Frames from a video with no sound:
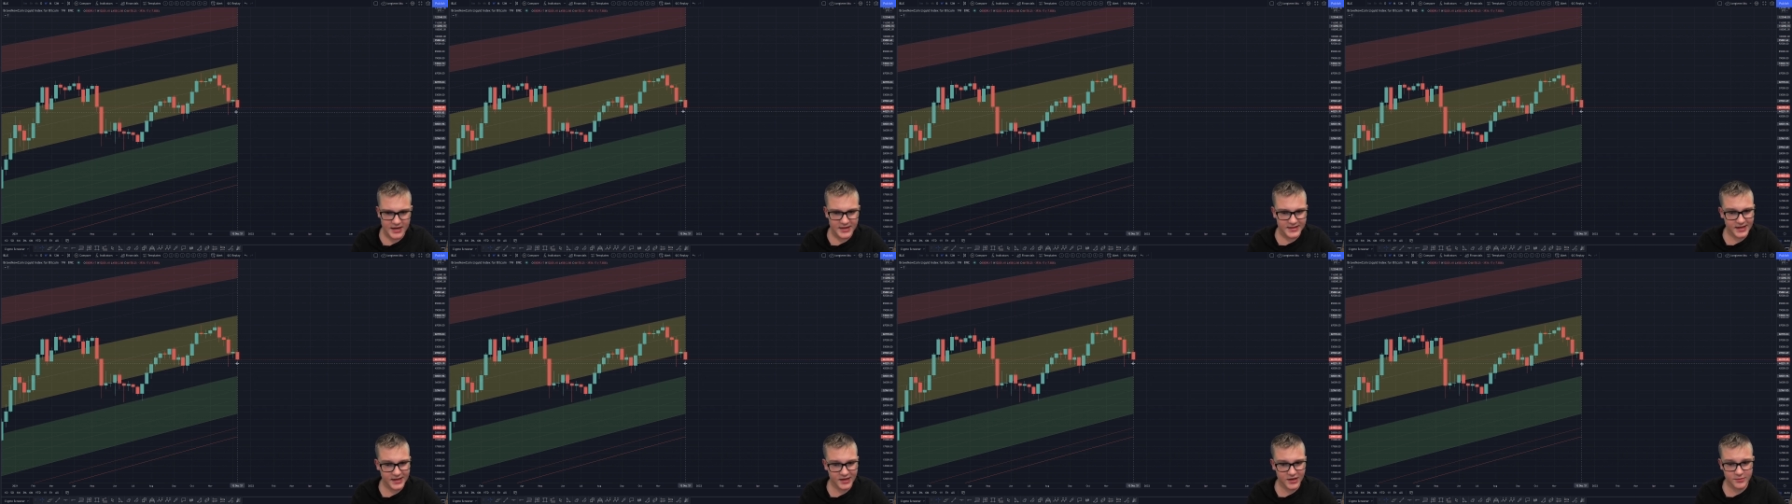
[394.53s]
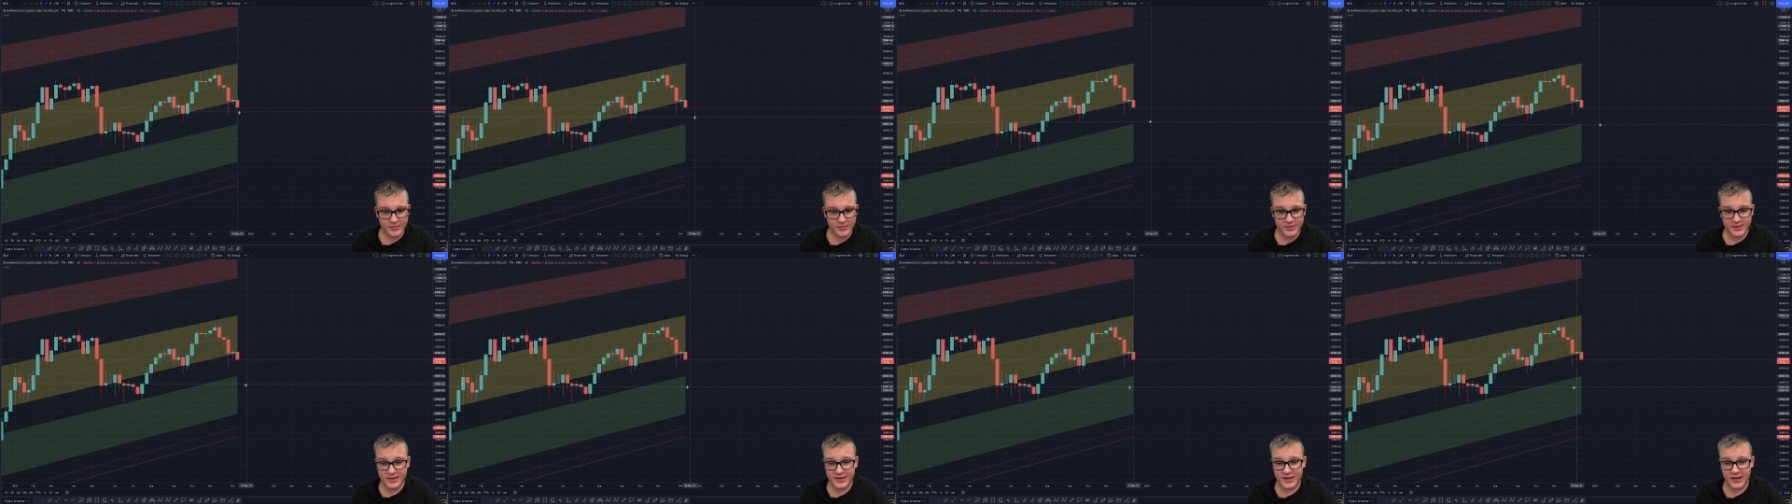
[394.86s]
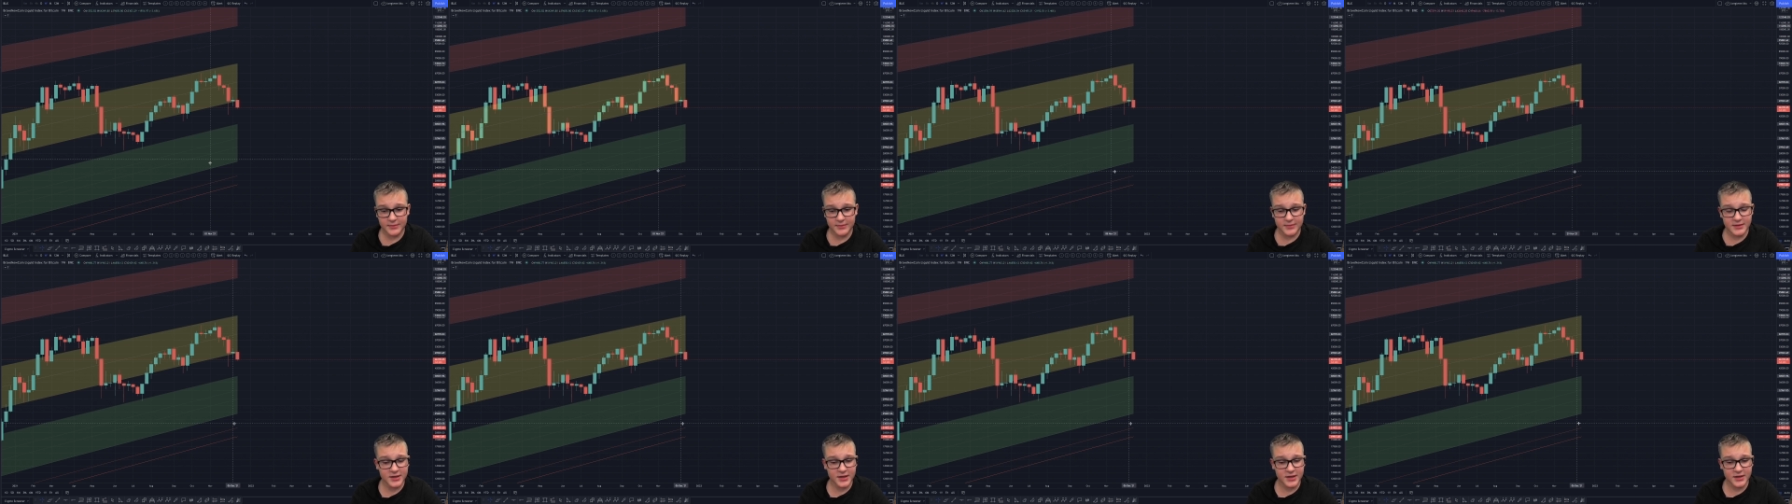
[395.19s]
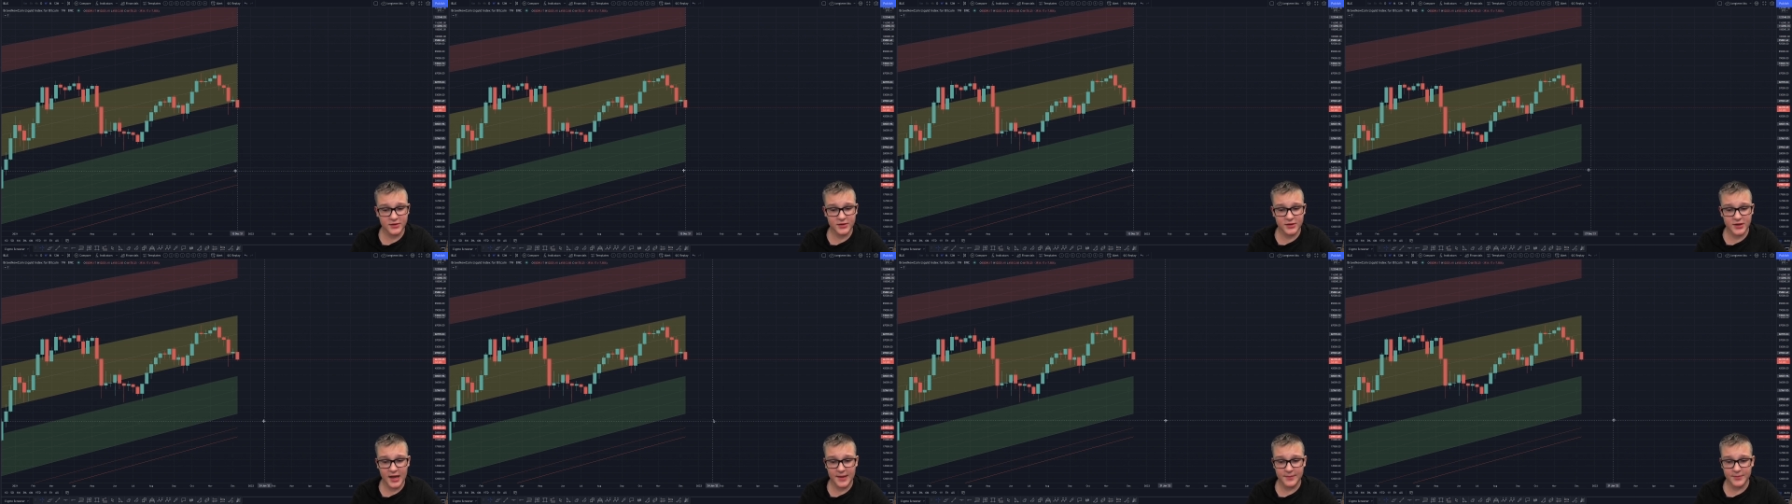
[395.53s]
That could be the same thing that
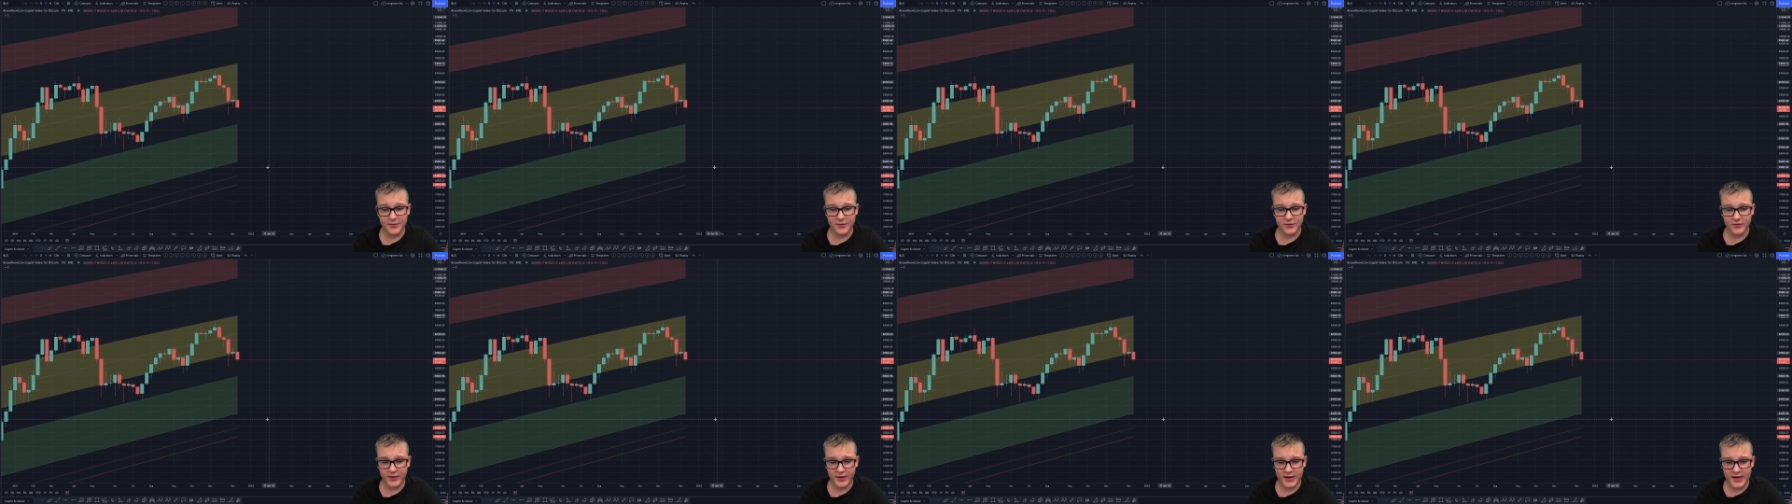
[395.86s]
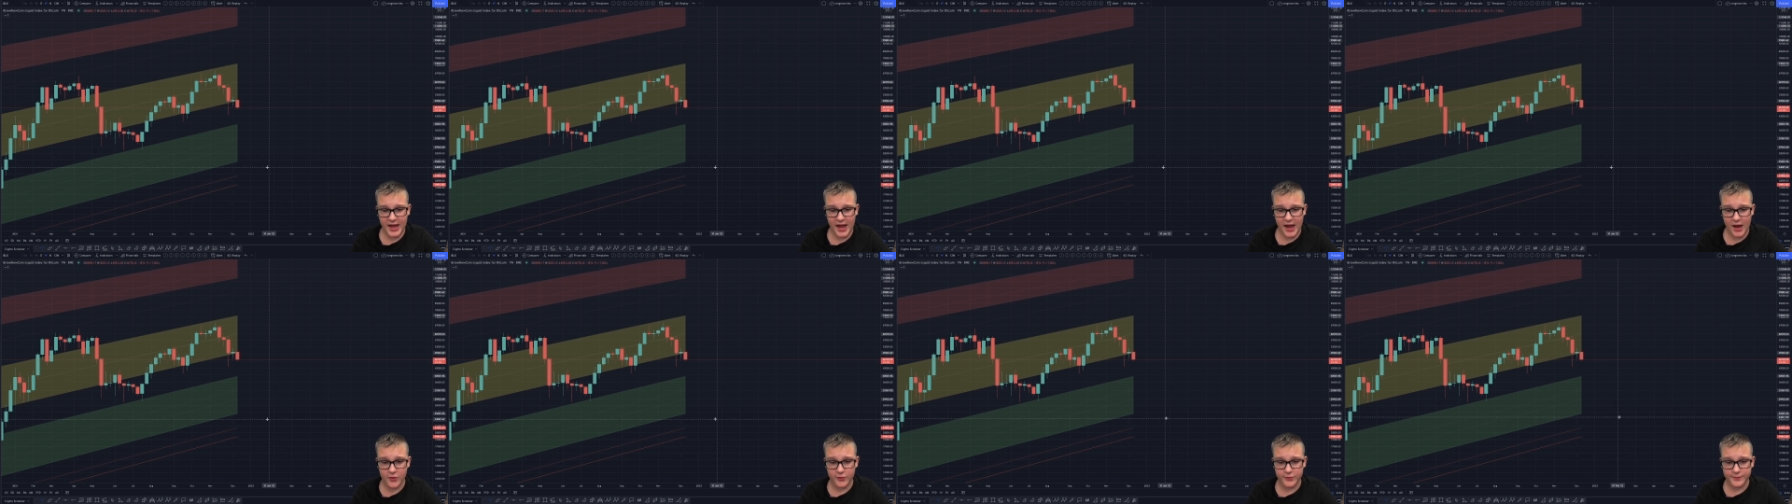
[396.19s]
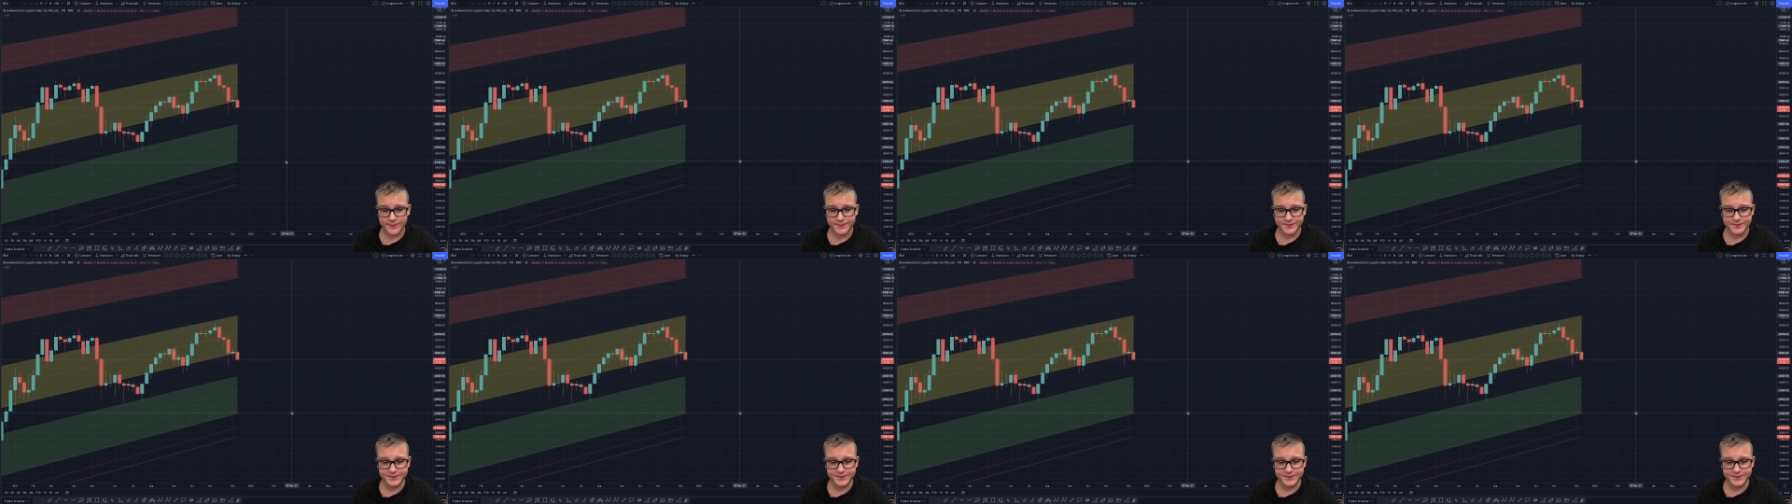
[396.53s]
could happen right now.